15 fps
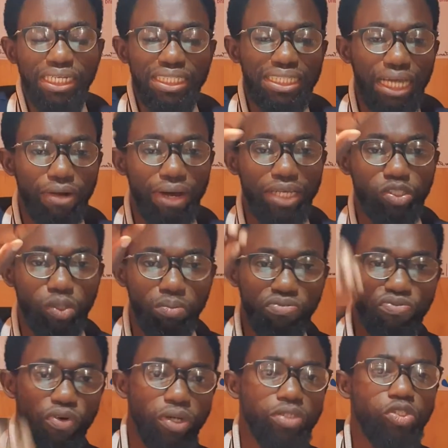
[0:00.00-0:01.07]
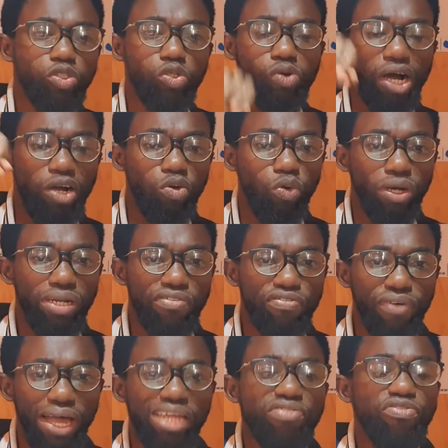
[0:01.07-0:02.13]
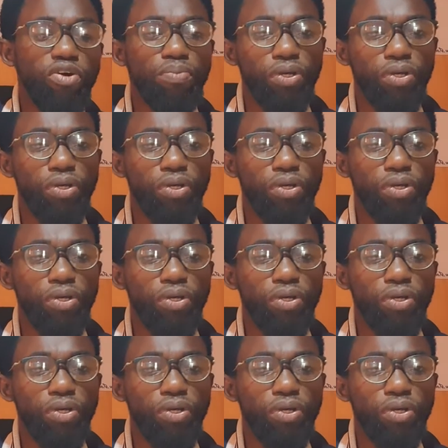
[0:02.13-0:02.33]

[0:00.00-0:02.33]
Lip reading: there are some funds you are qualified for